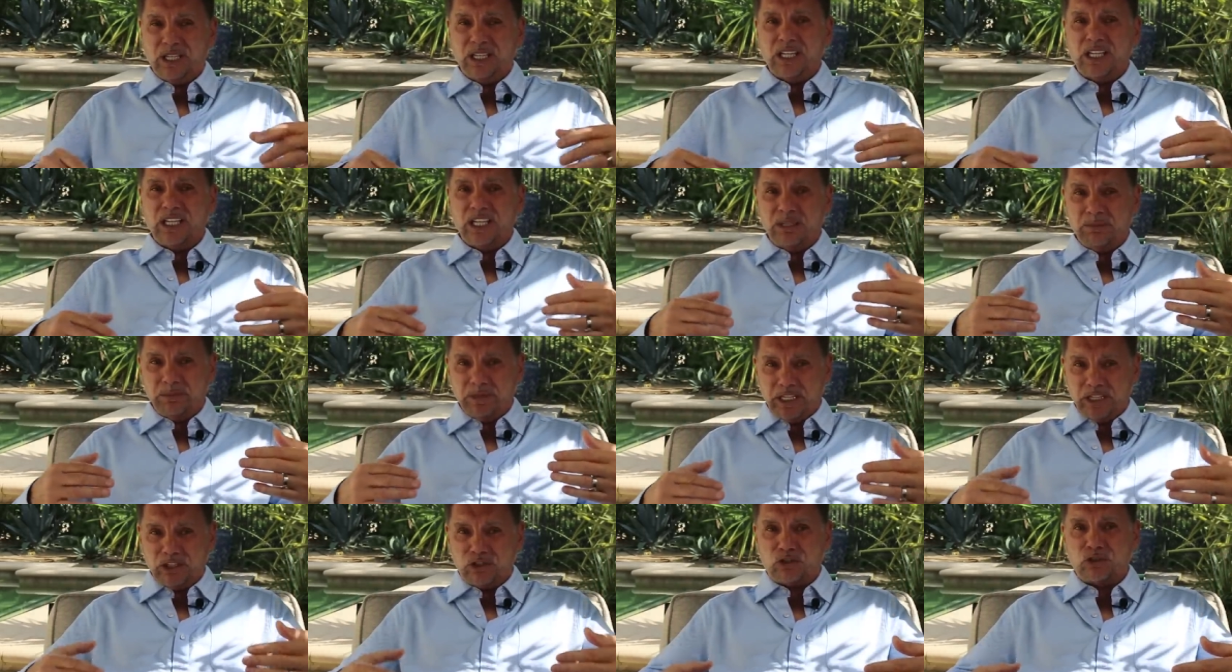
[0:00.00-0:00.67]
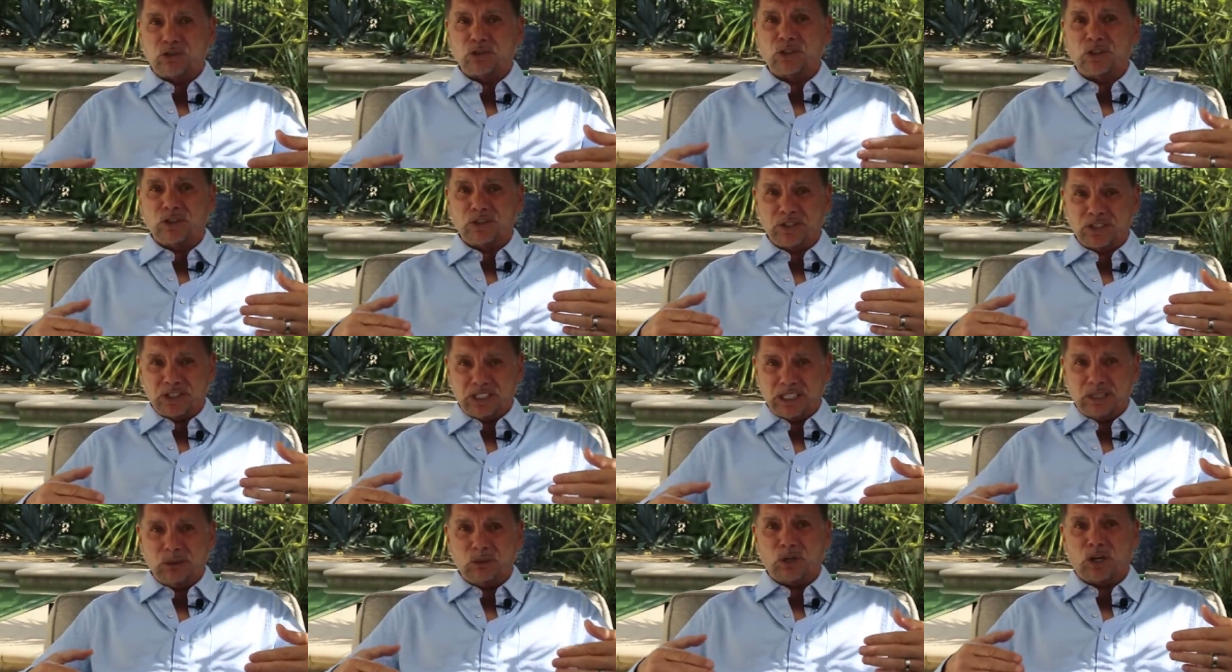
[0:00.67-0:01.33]
He made sure that
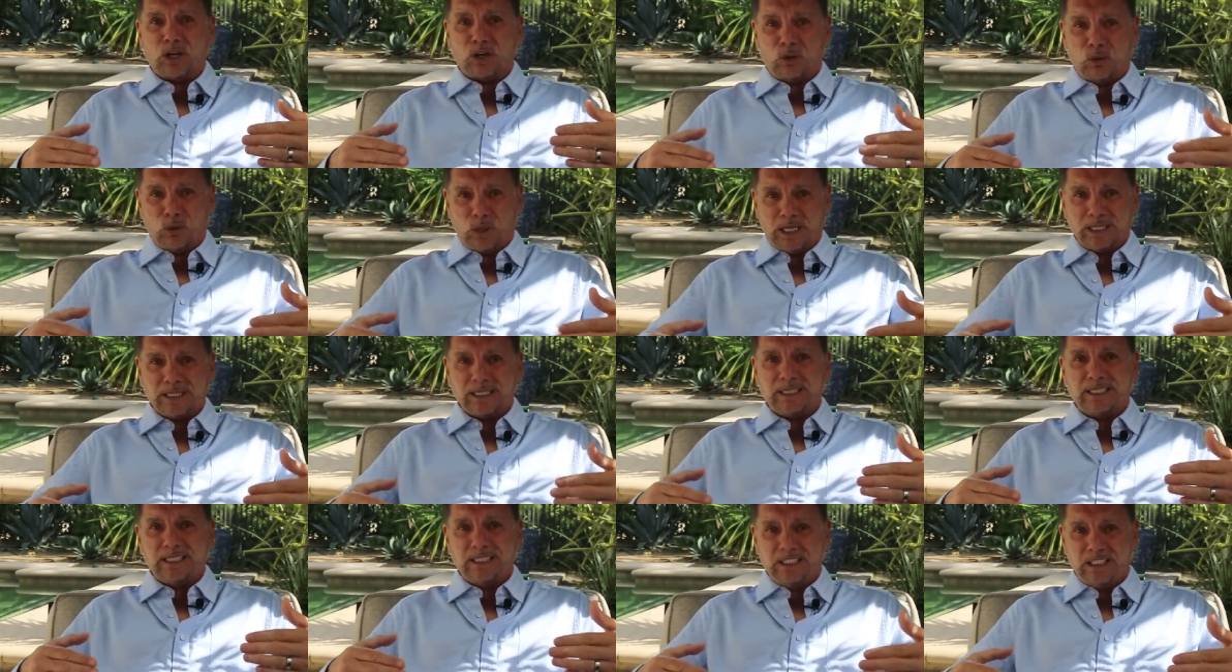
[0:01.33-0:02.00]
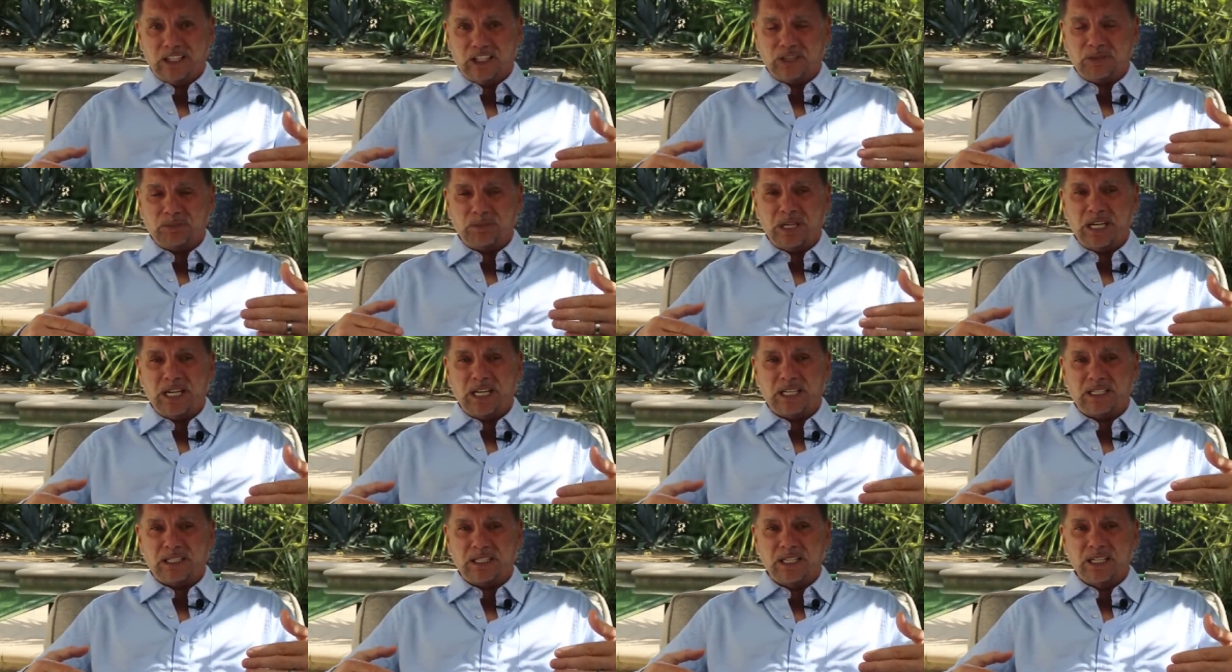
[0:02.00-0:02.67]
they were quality young
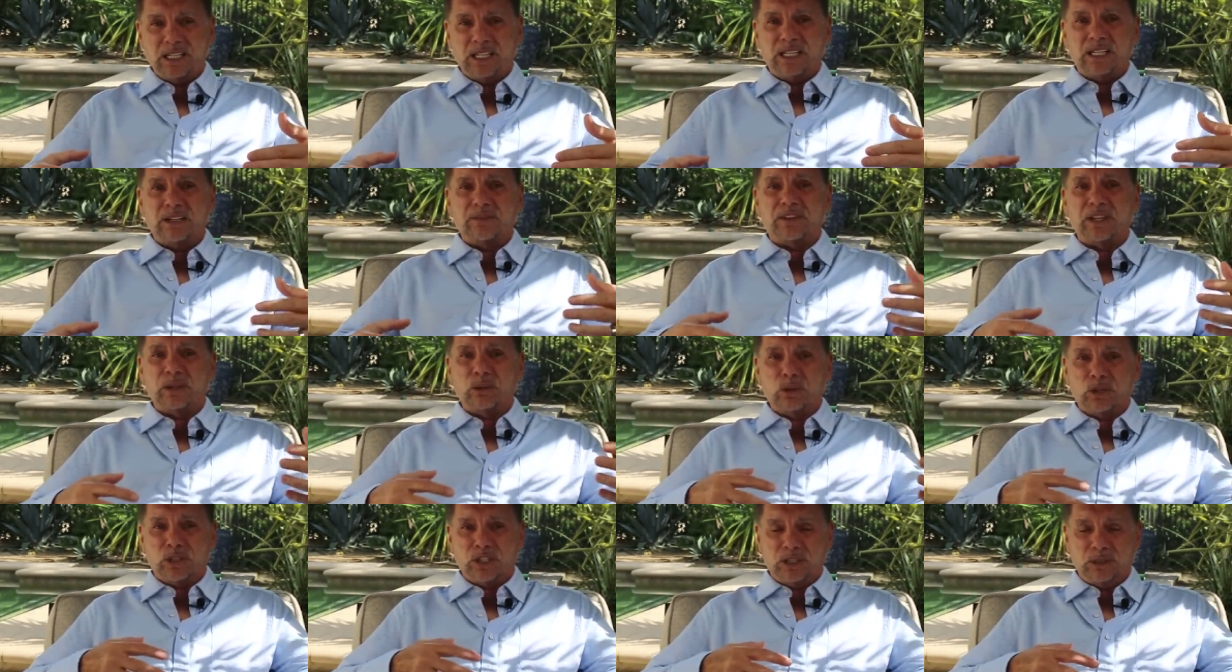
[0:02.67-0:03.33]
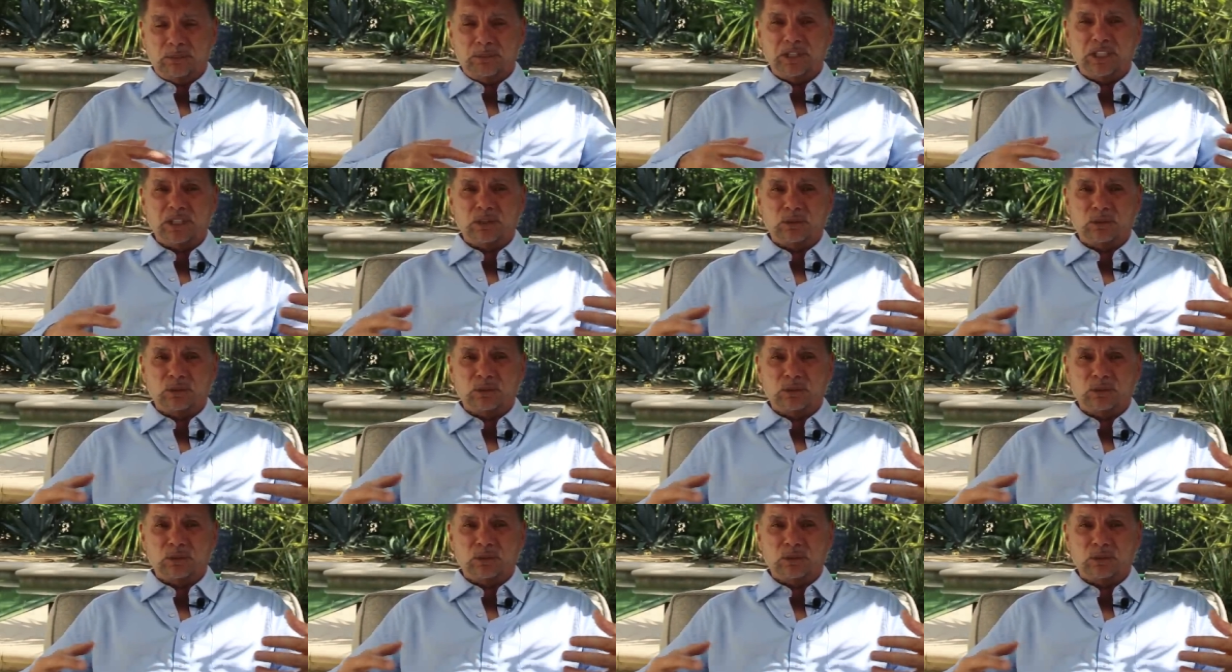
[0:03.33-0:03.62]
men if they were going to be